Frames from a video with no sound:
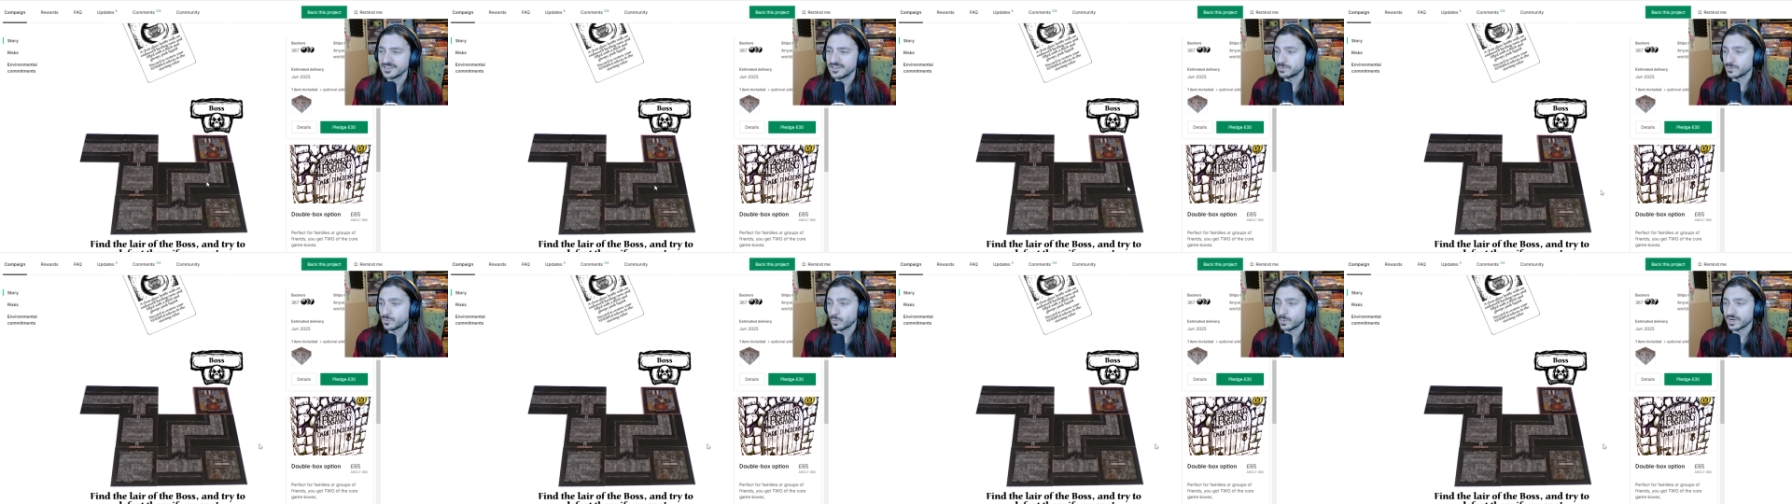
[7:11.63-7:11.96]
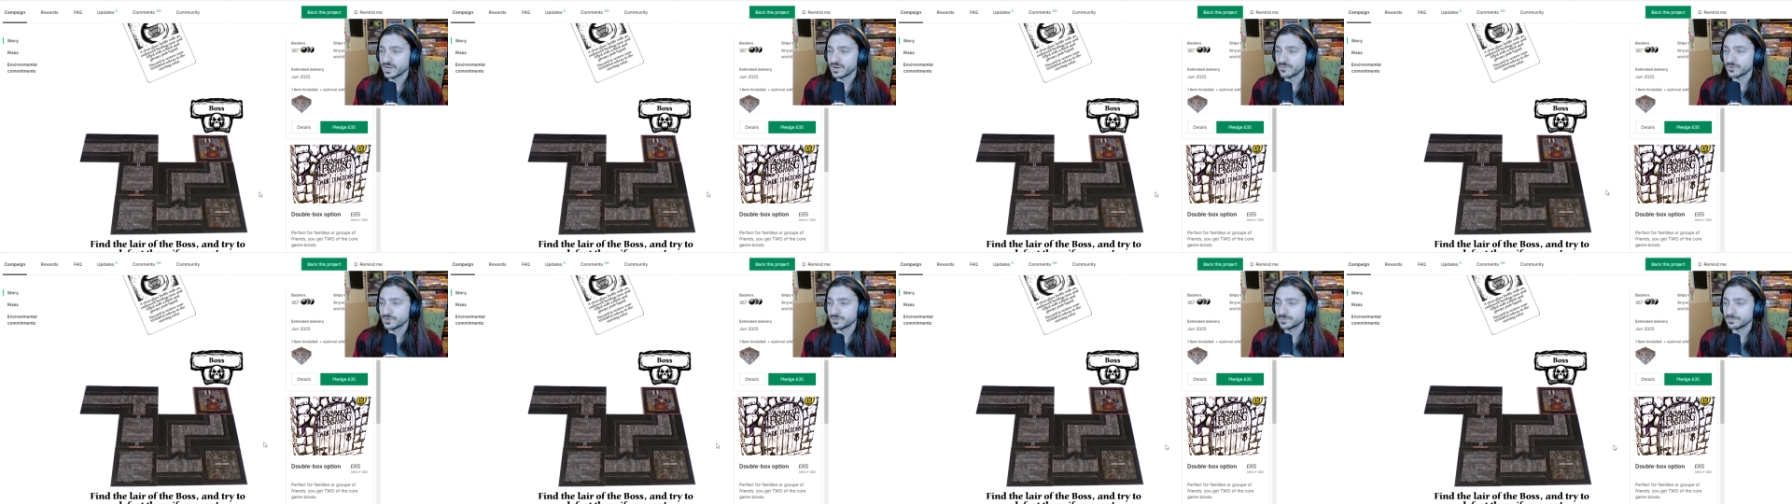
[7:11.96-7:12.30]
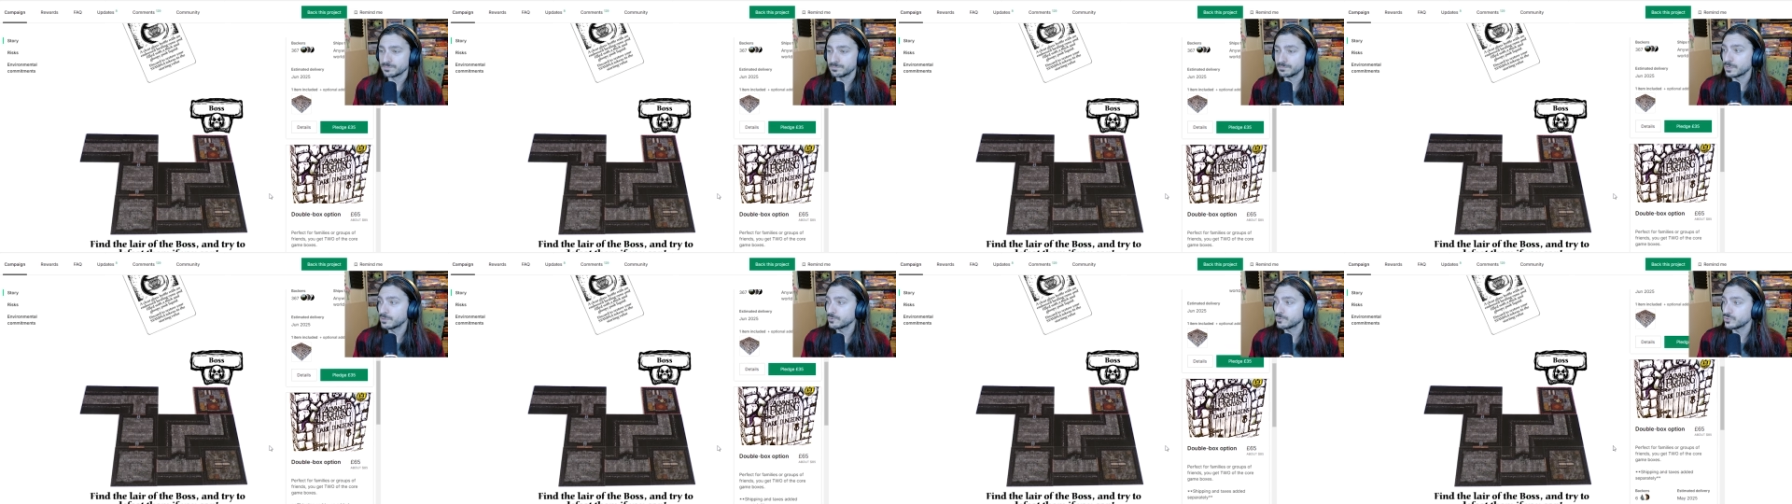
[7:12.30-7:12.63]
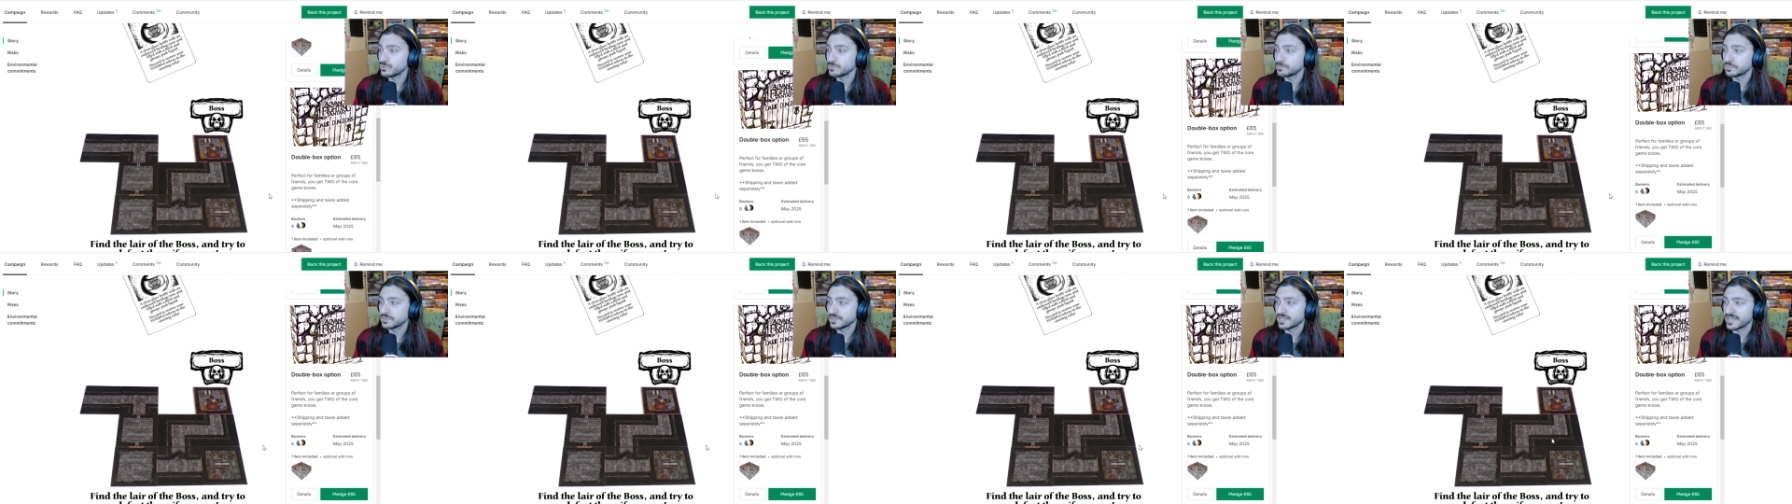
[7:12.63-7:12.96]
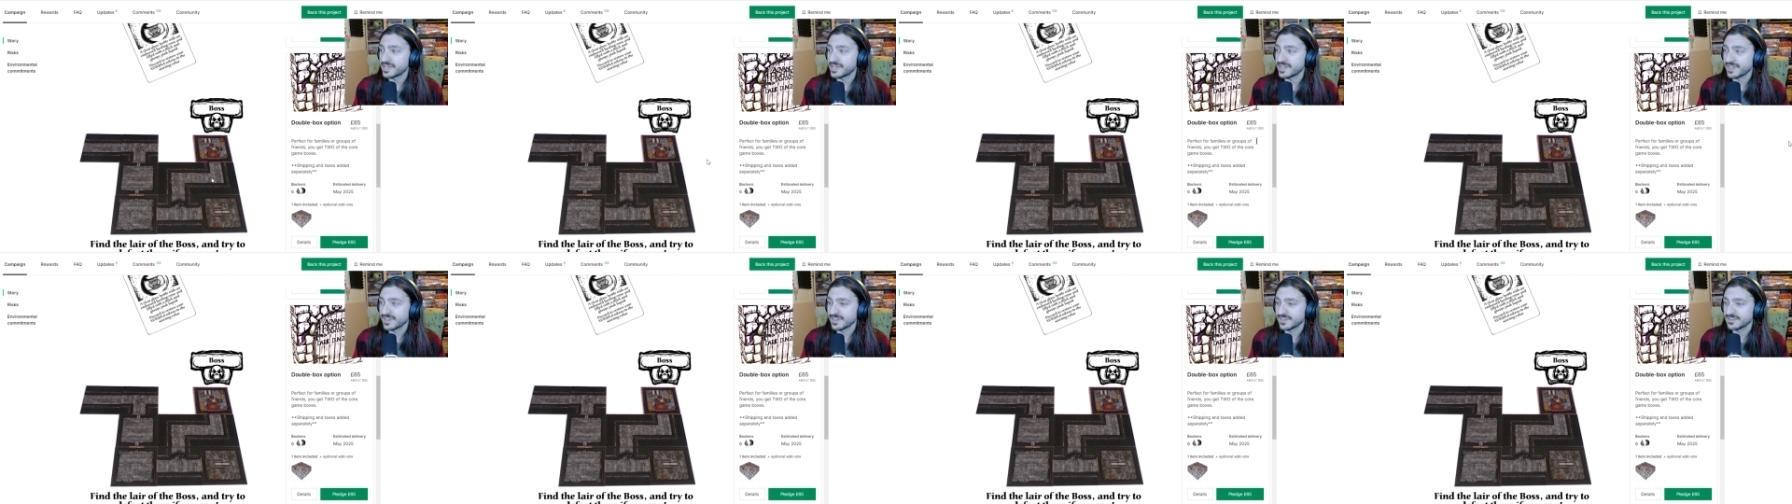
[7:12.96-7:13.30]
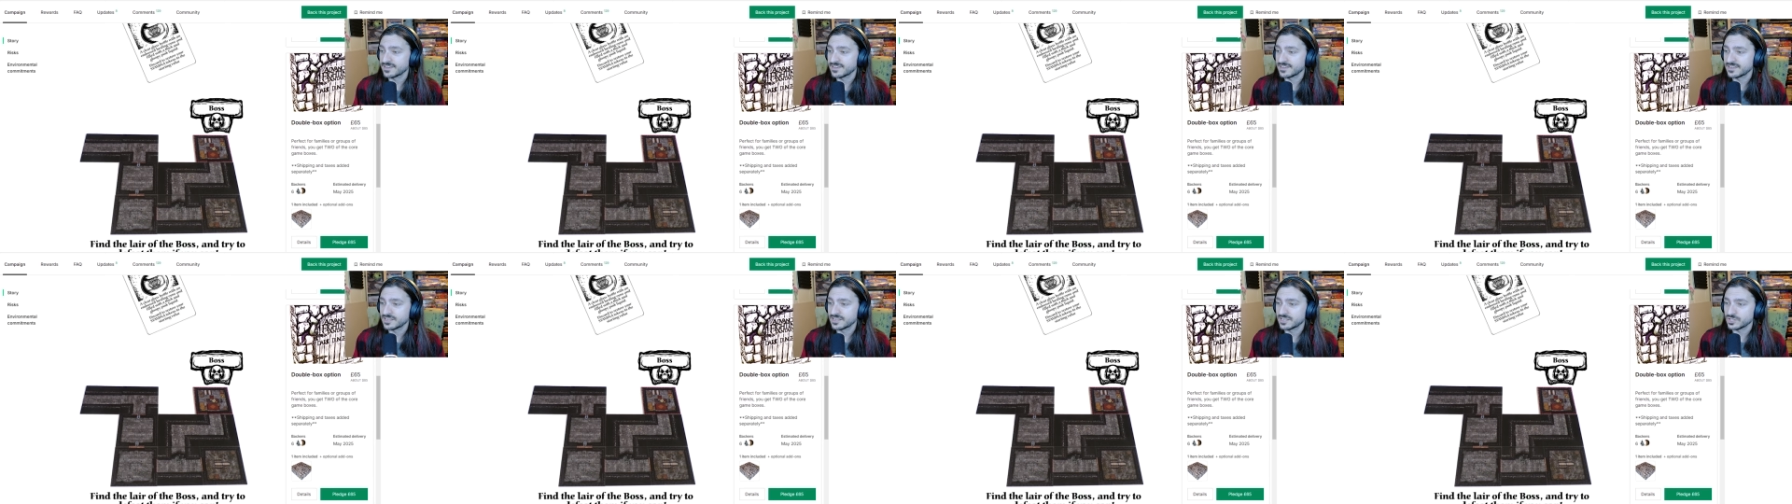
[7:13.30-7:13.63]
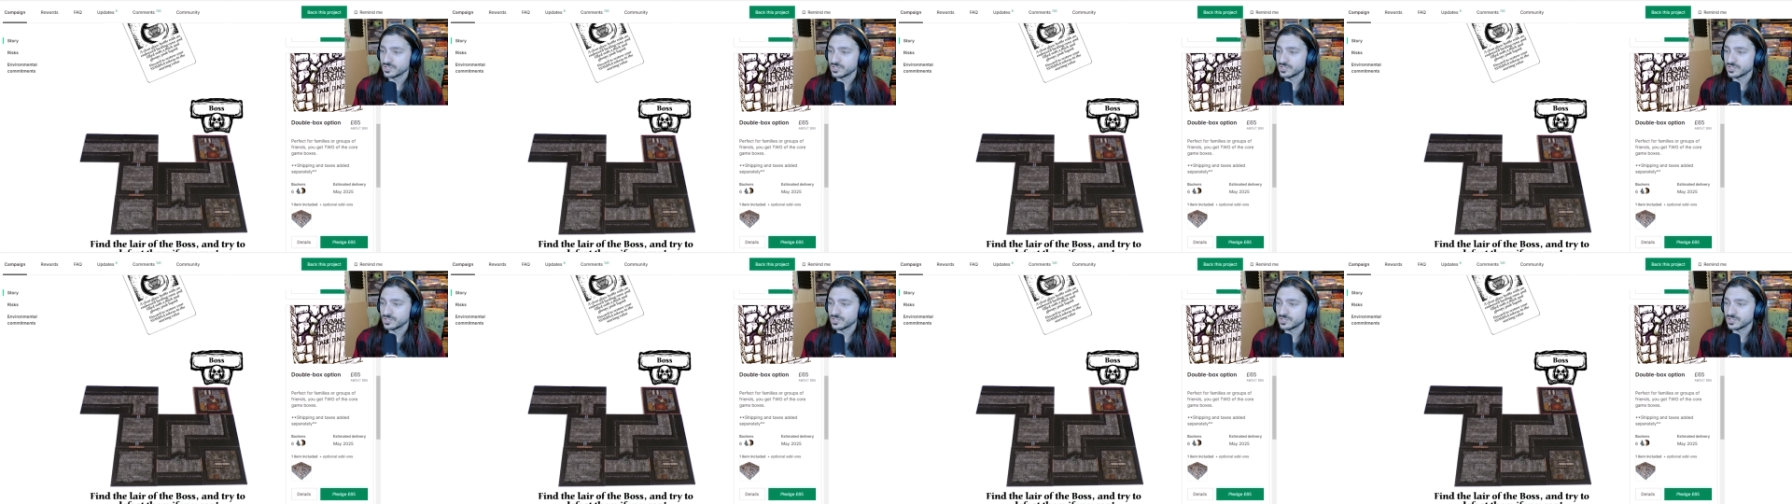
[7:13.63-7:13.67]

uh, but whatever mode you play,